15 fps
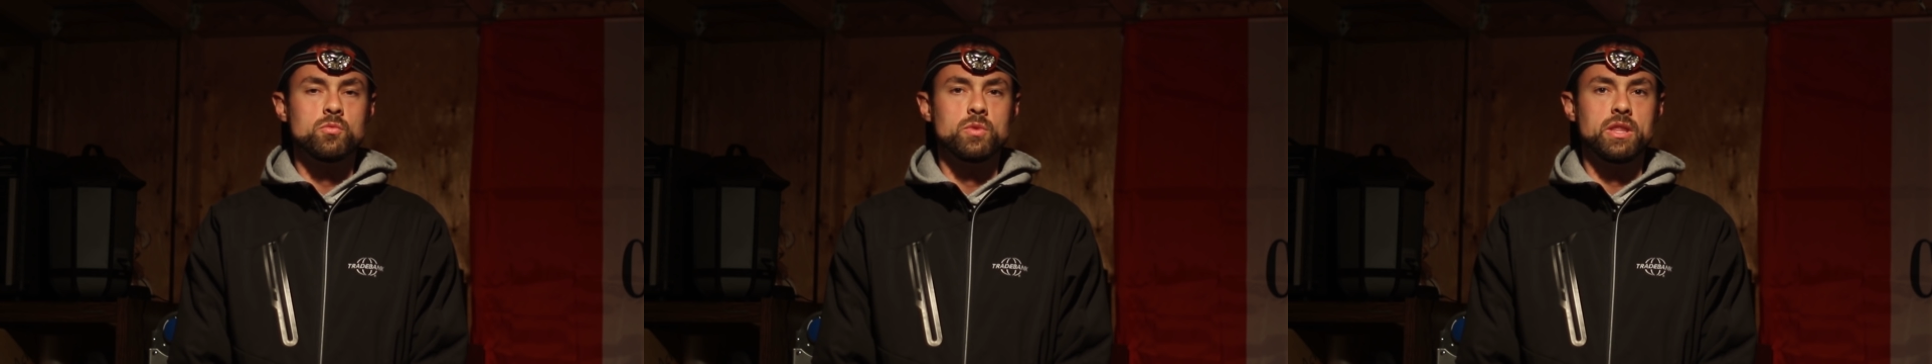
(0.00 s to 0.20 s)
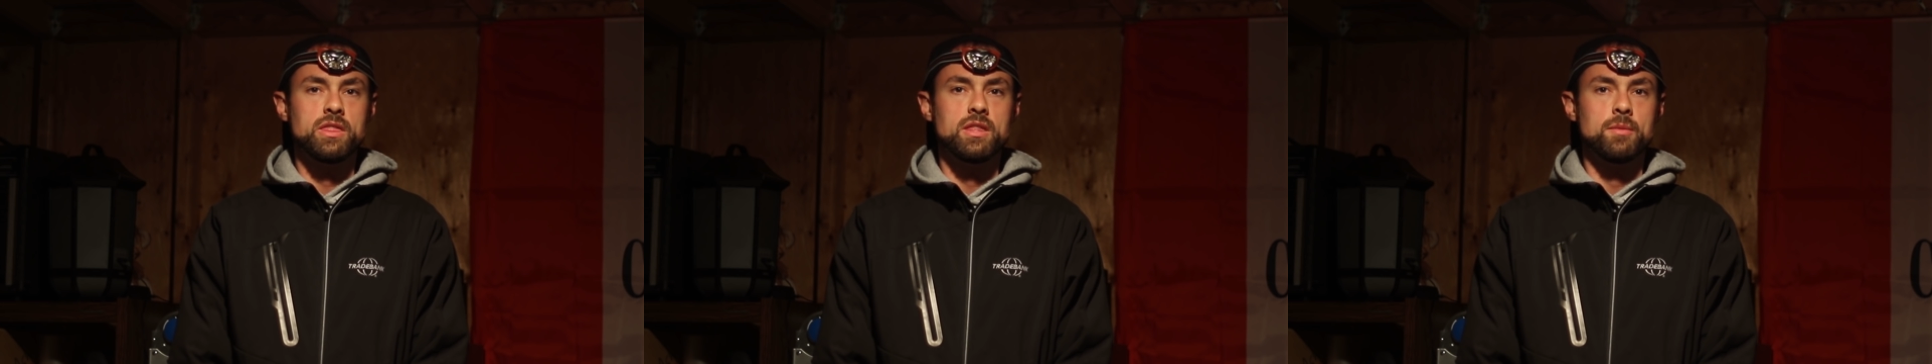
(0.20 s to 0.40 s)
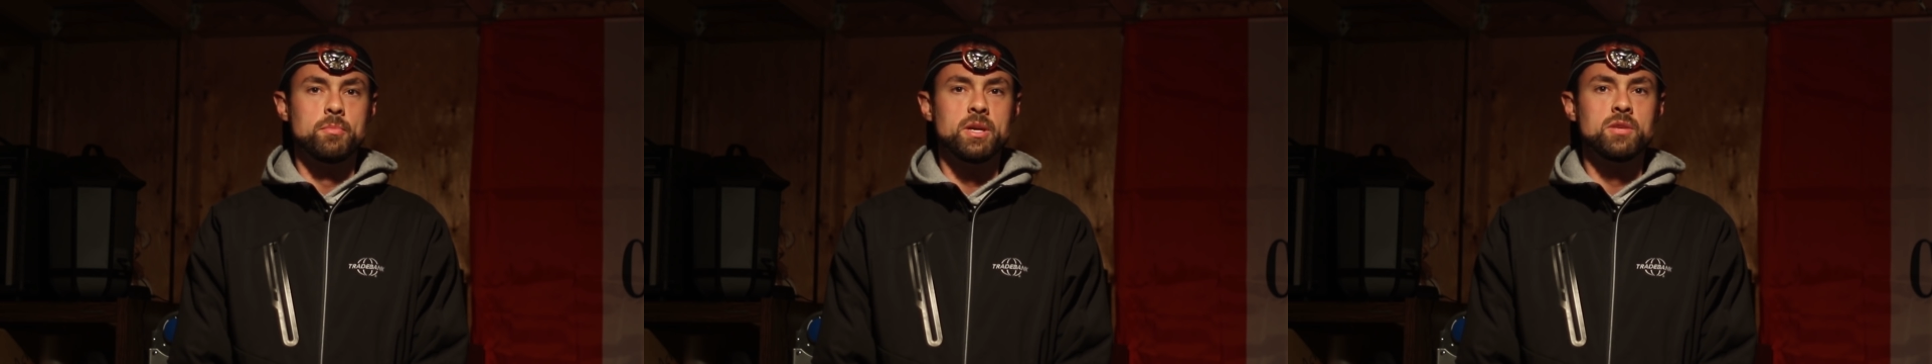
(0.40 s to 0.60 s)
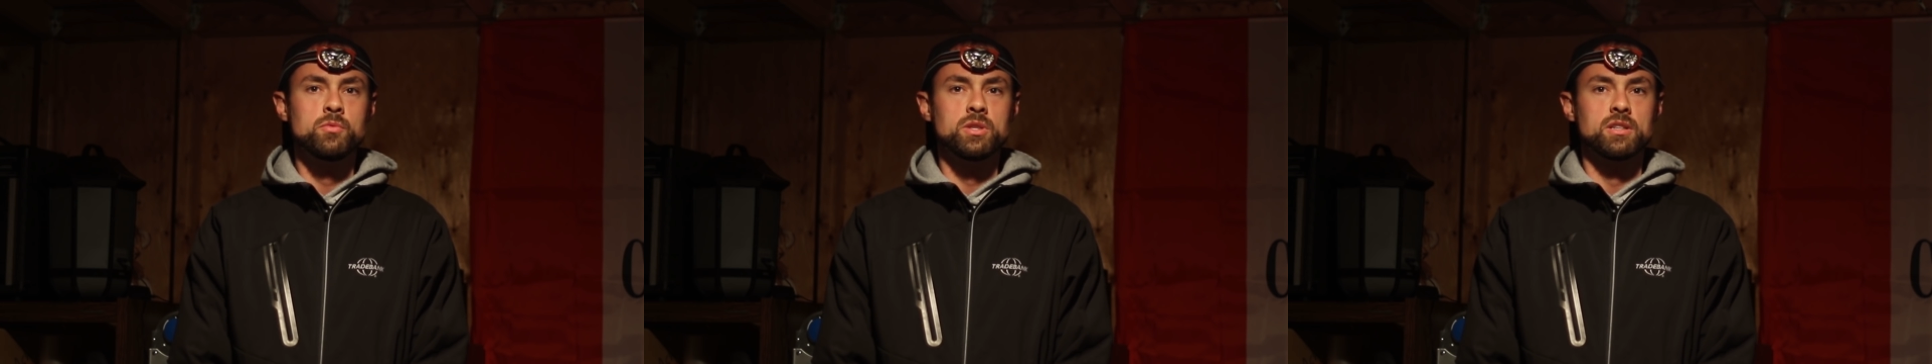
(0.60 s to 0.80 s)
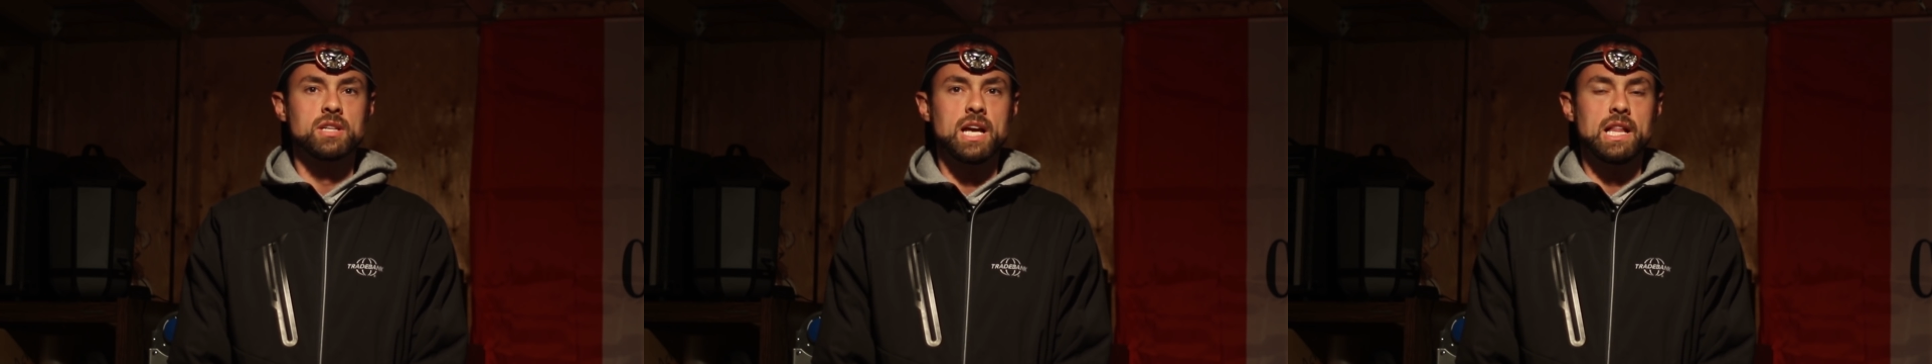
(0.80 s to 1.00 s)
with the
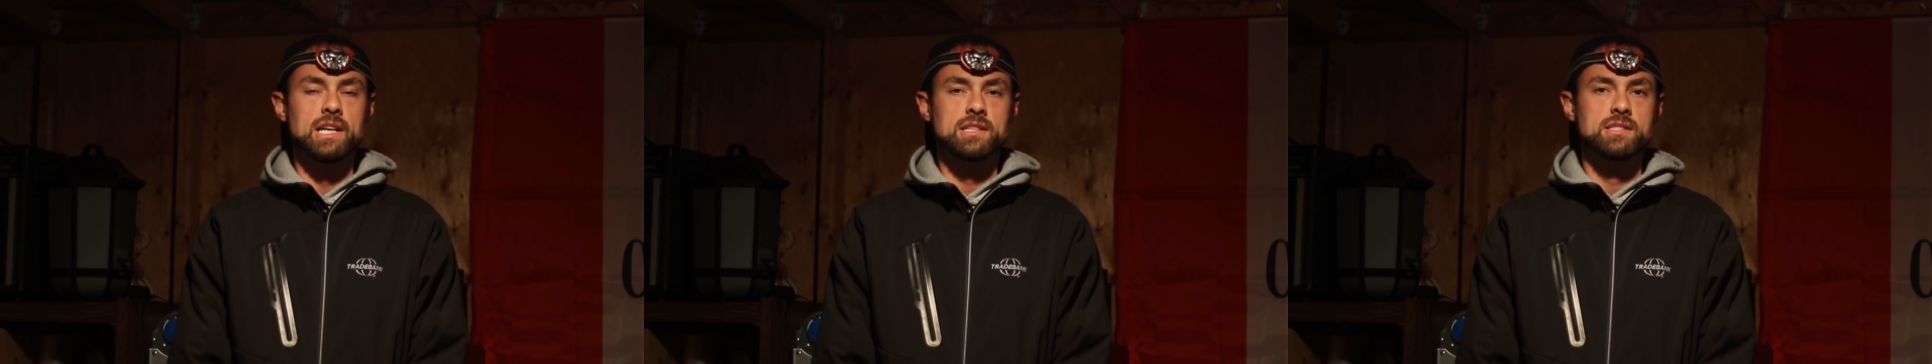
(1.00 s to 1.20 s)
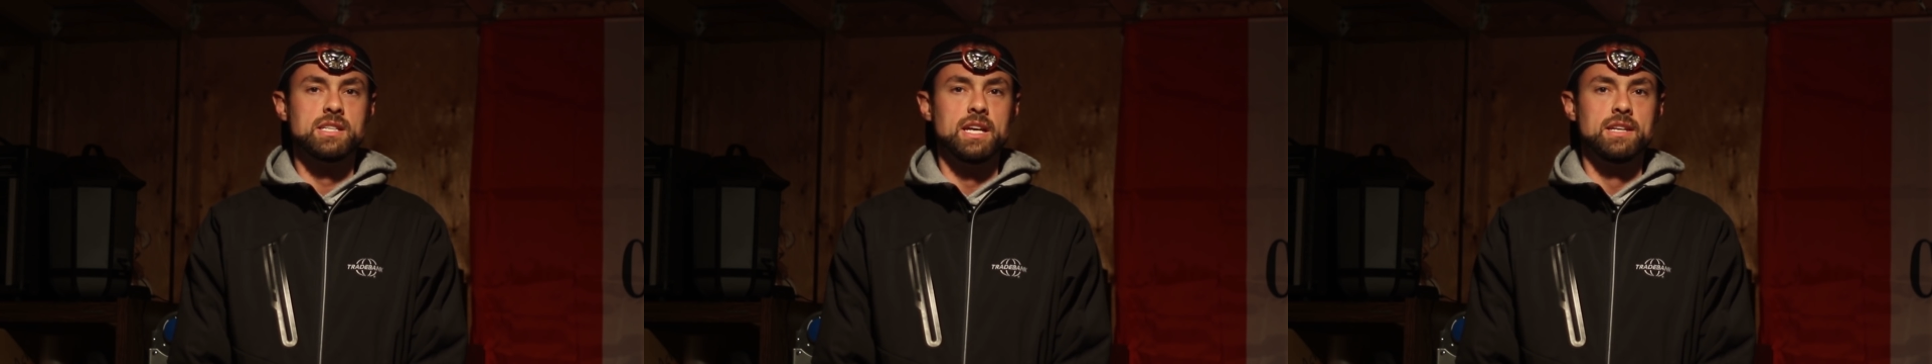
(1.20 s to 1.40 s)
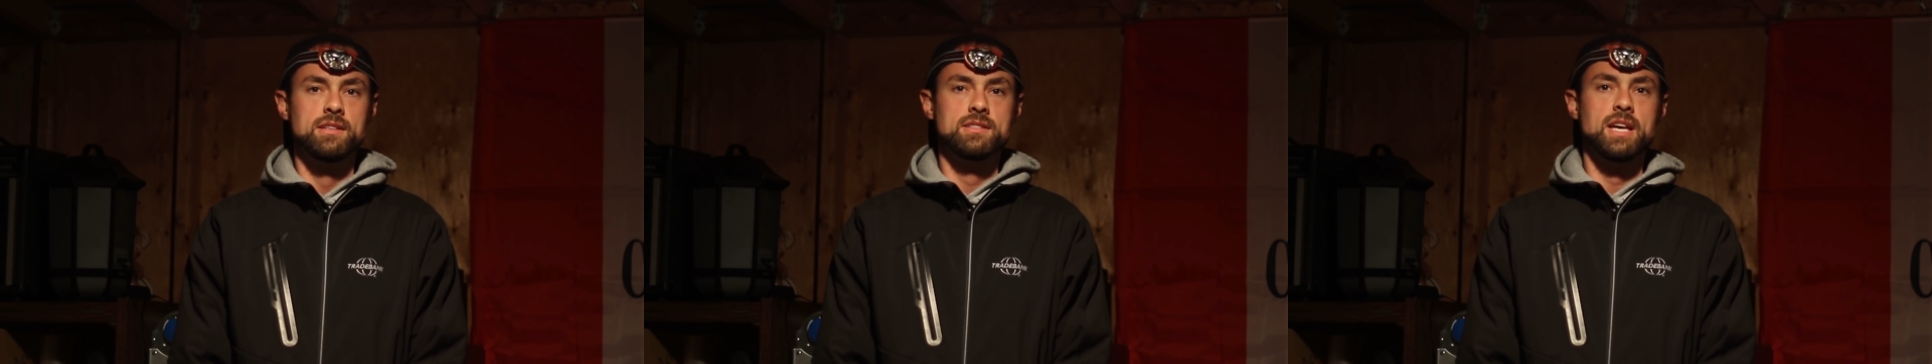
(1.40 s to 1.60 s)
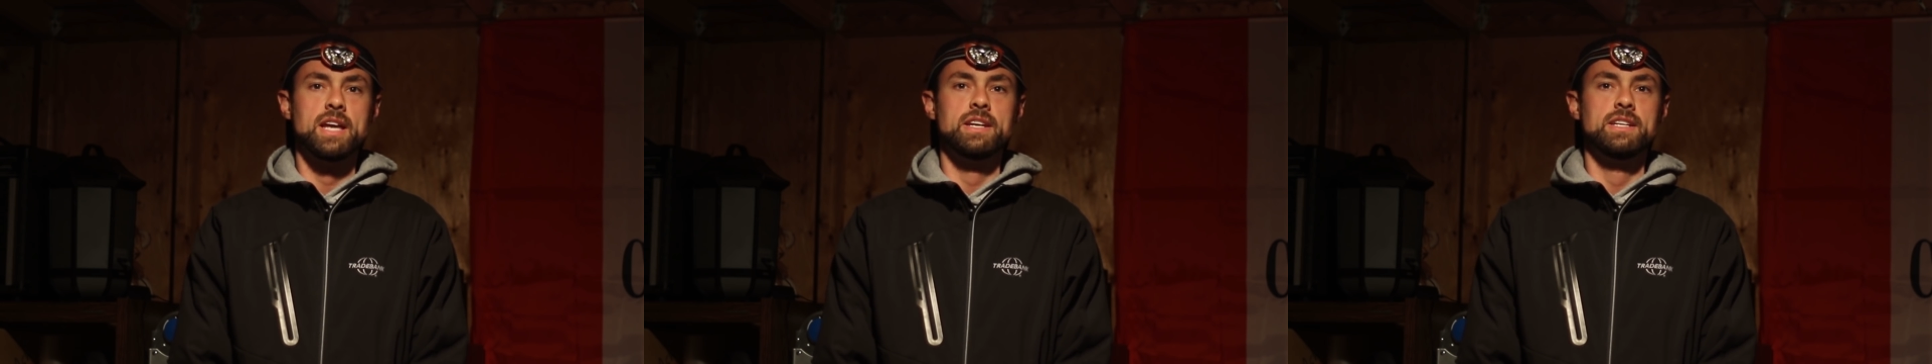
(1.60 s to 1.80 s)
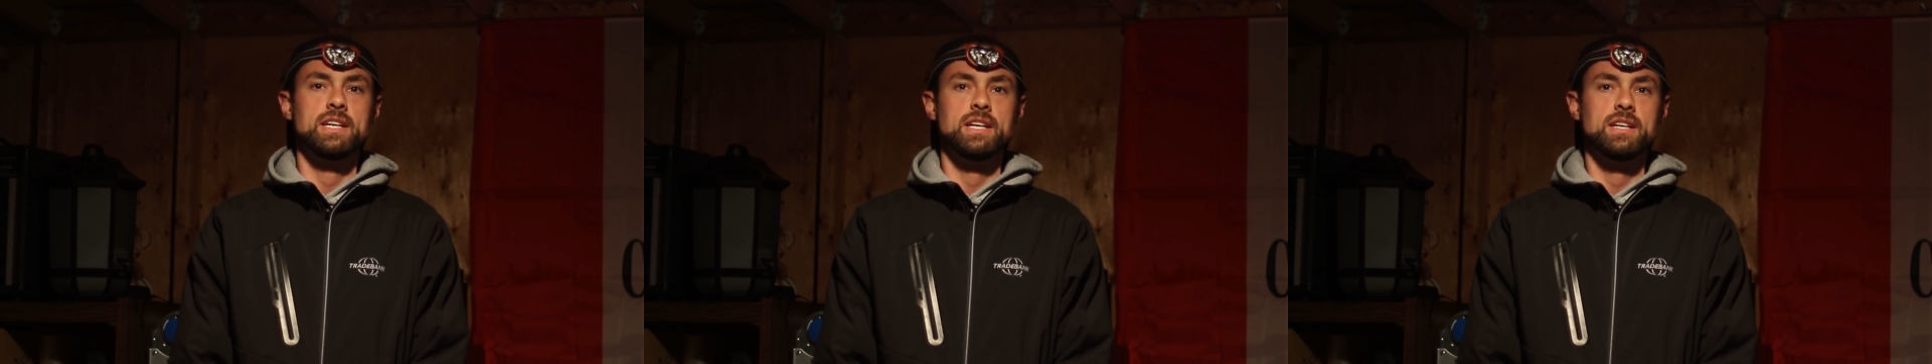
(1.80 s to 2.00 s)
Pinwheel Galaxy, I
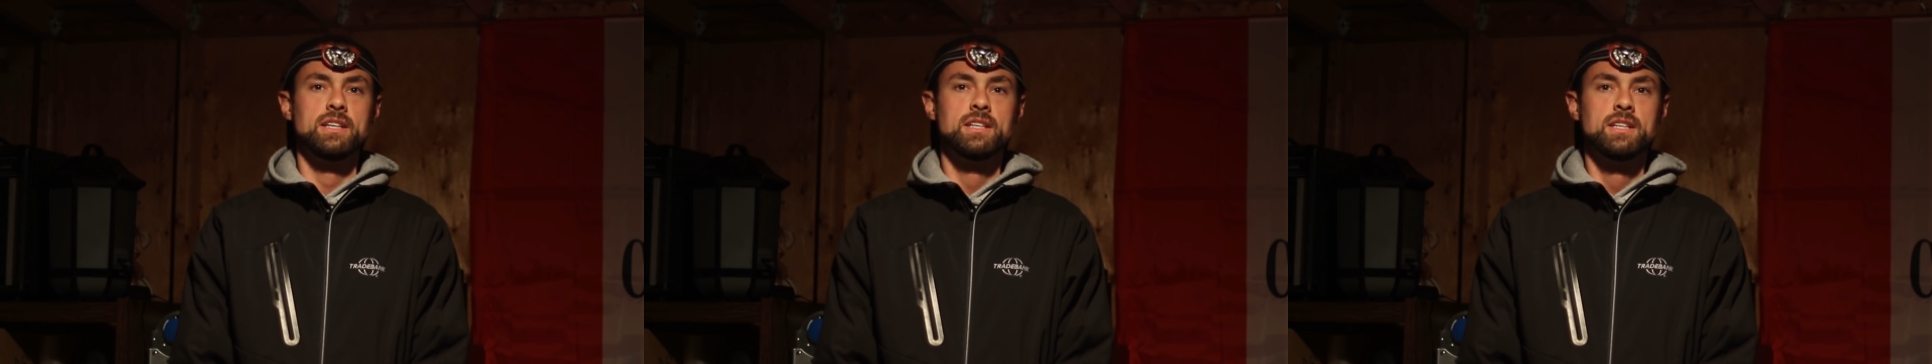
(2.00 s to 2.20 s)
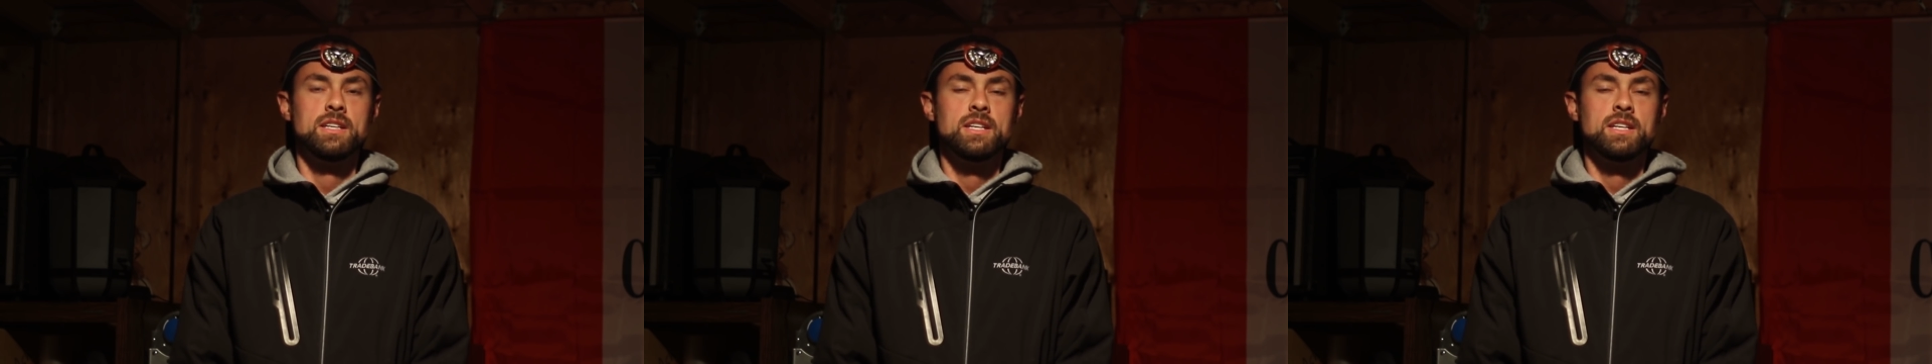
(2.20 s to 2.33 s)
decided to,